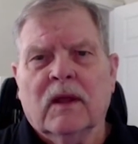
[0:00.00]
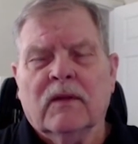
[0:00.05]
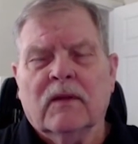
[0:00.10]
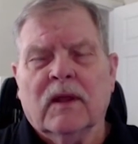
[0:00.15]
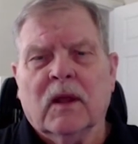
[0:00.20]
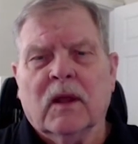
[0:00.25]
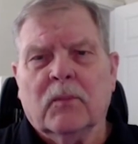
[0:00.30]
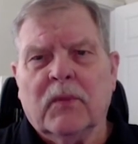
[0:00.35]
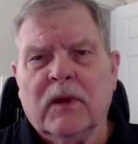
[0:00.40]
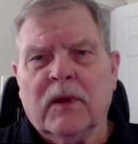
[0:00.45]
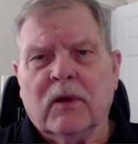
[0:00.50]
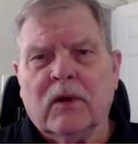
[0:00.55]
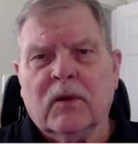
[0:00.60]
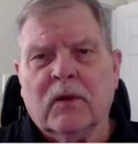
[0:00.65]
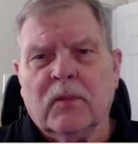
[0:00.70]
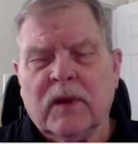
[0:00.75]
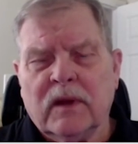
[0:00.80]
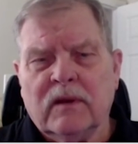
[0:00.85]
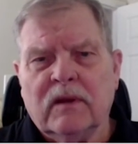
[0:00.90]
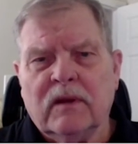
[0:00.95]
they appear to
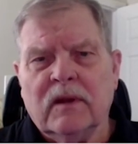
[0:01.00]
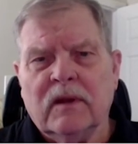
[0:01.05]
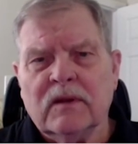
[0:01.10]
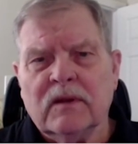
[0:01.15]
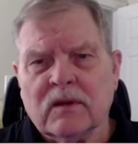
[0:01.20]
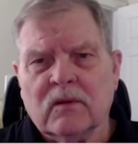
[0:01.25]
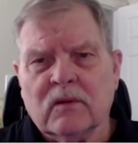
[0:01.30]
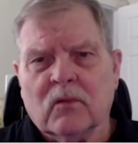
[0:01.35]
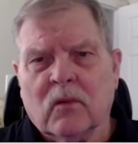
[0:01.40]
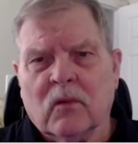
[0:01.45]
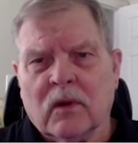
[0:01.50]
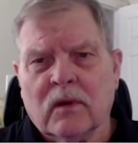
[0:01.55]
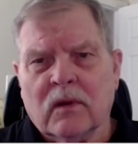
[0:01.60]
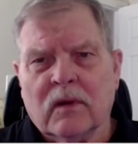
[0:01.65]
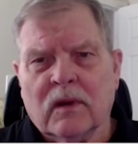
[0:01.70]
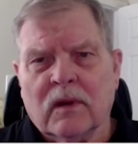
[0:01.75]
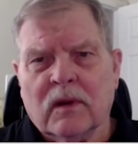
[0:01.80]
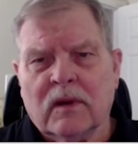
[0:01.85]
be decent uh,